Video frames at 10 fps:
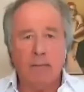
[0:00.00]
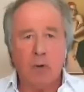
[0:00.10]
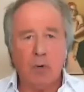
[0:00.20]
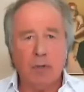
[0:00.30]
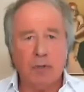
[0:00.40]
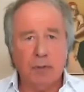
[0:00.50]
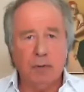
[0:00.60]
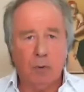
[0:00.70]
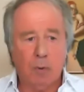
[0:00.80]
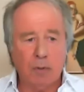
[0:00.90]
heard
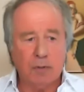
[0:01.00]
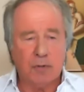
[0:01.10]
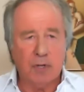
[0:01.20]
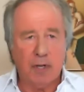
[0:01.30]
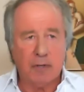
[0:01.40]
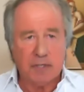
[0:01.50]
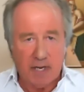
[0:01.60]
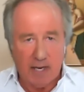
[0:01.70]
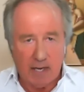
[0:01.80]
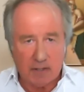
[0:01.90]
you quote the other
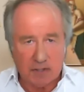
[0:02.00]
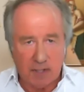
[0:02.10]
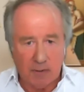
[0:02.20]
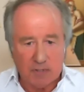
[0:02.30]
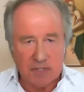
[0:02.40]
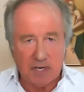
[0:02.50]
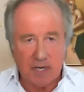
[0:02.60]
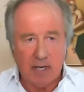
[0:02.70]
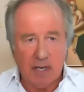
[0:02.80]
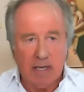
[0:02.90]
day, actually, was
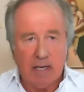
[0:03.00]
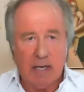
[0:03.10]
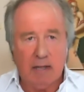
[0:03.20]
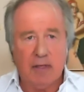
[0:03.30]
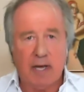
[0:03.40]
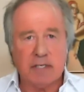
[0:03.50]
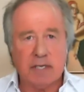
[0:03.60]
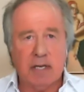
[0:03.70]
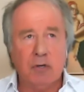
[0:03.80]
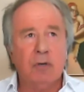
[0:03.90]
saying that
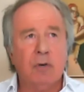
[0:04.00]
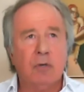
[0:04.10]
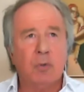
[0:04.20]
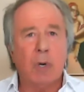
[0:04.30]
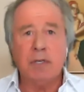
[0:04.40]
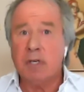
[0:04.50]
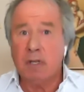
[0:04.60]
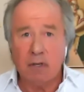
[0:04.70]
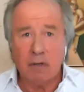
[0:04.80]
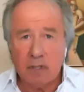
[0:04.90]
in
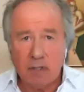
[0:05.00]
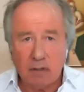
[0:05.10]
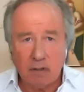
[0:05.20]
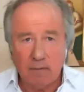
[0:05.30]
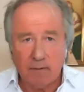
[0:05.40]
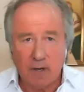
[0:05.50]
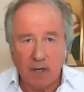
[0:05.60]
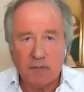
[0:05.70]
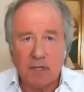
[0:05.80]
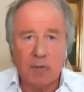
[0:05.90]
2030,
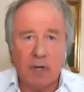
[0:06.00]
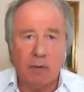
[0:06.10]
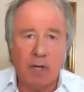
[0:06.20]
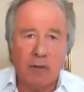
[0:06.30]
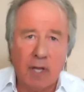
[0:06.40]
35, something around